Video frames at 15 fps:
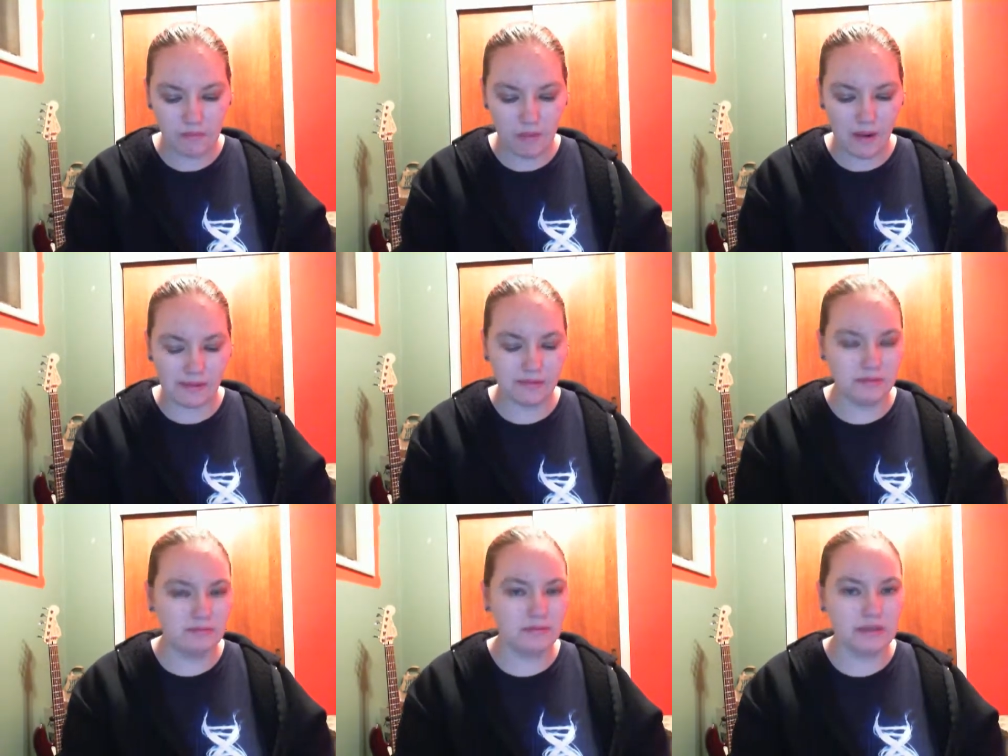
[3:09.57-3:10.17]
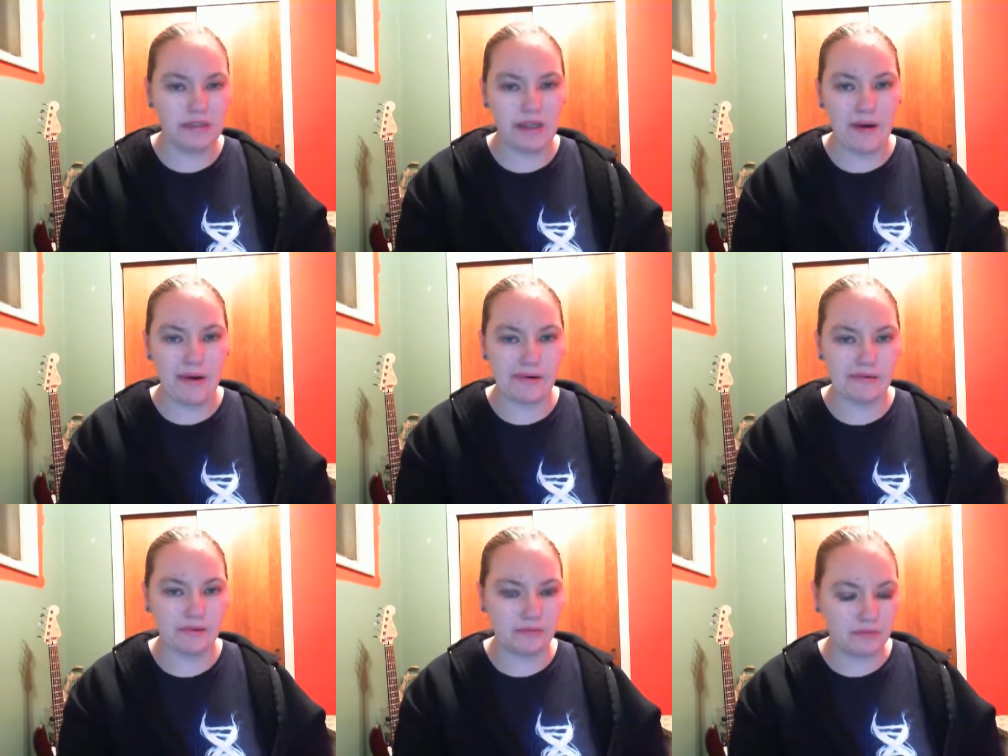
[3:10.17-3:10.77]
Not completely in
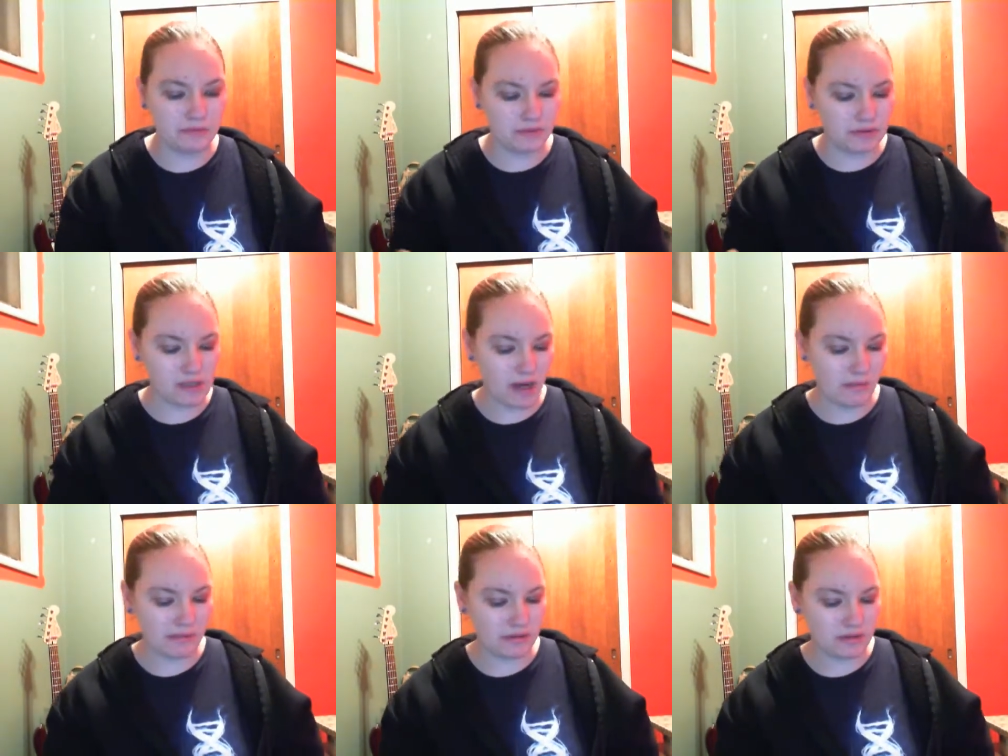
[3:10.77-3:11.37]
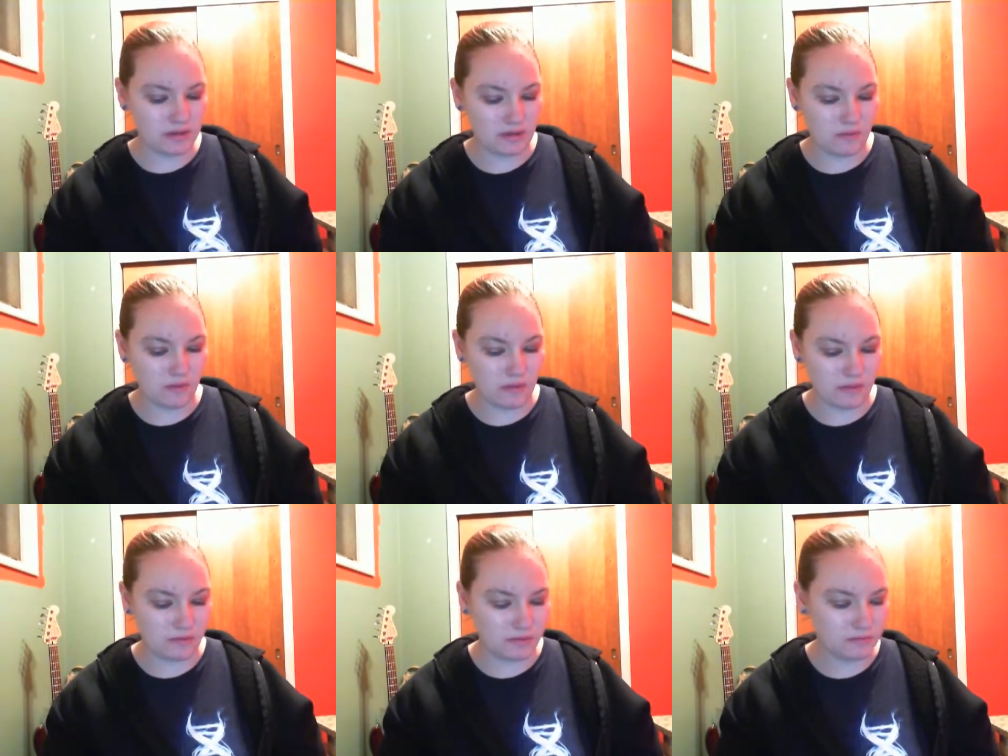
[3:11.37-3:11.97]
agreement with that, but it's not
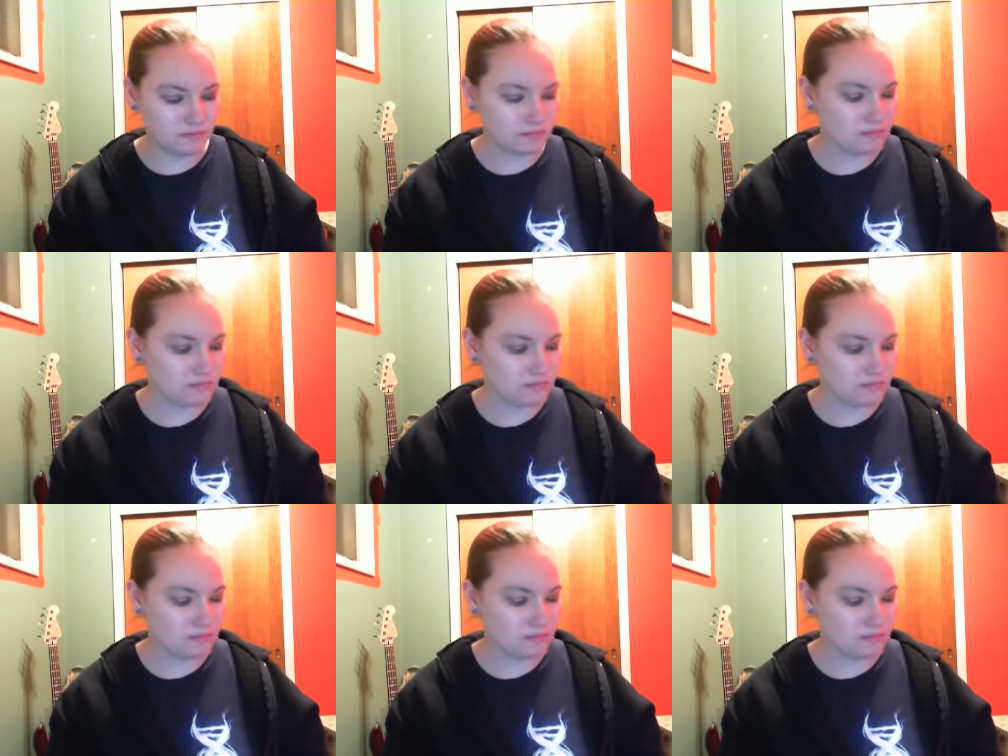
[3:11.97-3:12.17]
horrible.